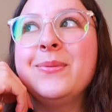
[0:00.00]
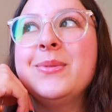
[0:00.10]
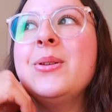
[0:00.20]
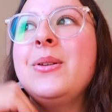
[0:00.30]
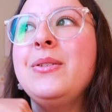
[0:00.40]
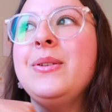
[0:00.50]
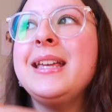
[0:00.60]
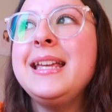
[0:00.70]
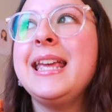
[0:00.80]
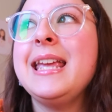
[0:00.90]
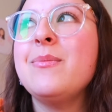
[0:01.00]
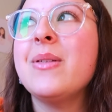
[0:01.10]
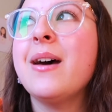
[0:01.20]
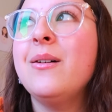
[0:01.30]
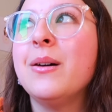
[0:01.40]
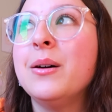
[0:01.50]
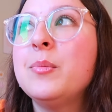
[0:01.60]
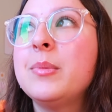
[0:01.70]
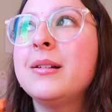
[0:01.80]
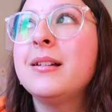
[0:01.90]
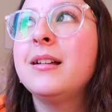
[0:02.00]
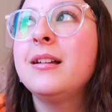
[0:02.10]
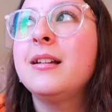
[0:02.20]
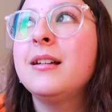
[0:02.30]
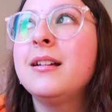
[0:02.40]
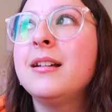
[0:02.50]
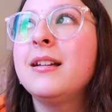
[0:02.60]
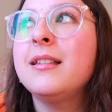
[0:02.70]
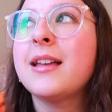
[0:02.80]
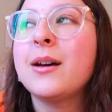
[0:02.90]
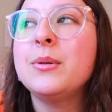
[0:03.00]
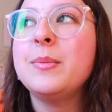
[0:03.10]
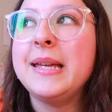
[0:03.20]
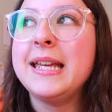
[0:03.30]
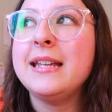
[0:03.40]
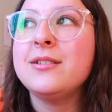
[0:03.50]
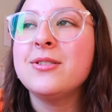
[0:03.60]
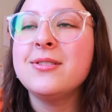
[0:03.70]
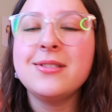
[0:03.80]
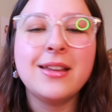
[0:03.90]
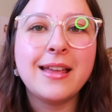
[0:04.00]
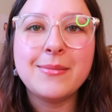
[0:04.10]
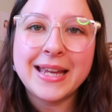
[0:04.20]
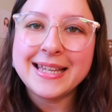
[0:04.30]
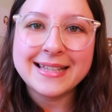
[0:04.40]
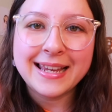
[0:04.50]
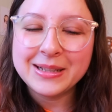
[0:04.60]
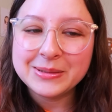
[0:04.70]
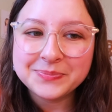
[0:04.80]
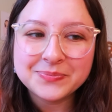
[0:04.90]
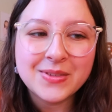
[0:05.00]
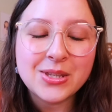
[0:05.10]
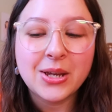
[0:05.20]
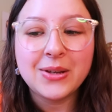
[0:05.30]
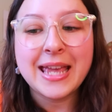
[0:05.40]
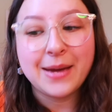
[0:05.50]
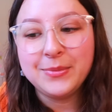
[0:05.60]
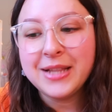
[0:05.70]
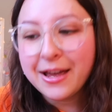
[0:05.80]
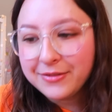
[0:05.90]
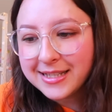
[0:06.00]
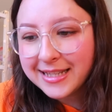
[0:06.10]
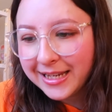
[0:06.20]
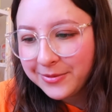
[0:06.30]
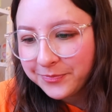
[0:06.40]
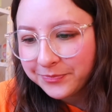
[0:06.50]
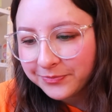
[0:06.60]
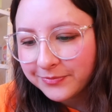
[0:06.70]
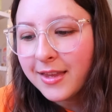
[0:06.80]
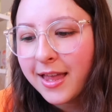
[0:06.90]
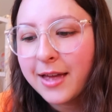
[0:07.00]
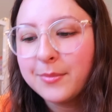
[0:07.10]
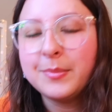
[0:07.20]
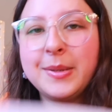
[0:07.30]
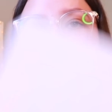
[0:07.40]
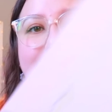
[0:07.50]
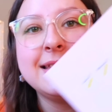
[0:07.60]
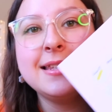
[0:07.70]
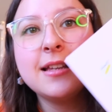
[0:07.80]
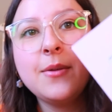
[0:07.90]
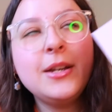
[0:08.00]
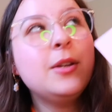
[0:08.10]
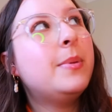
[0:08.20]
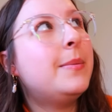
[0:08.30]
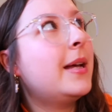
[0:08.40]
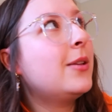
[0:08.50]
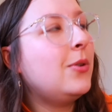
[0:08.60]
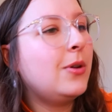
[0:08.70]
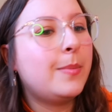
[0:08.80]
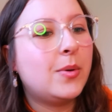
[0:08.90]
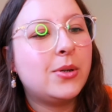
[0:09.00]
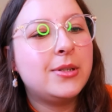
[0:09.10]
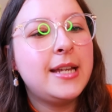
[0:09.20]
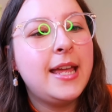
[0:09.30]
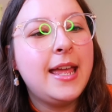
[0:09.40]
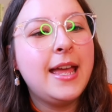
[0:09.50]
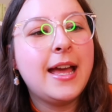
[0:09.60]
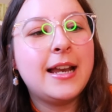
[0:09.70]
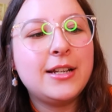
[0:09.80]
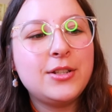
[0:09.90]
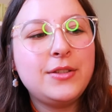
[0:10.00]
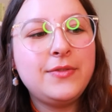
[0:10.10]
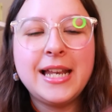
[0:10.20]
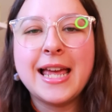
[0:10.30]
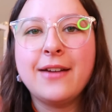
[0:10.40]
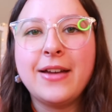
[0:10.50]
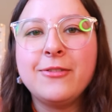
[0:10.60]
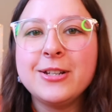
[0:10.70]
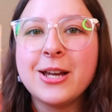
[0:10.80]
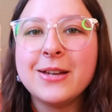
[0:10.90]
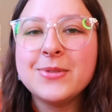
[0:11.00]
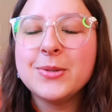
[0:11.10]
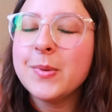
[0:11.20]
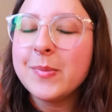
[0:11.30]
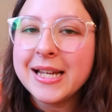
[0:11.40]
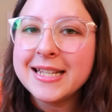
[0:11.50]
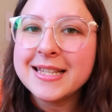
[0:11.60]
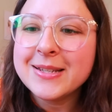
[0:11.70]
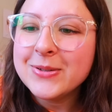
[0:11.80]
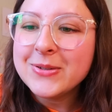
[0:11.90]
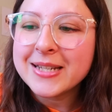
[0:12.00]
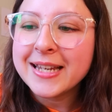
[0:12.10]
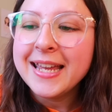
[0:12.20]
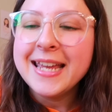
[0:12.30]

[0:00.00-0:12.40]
So if we can keep that up, that would be just amazing. So yeah, we'll have to see. But yeah, this is going up on my cork board, and I just fill it out every time someone places an order.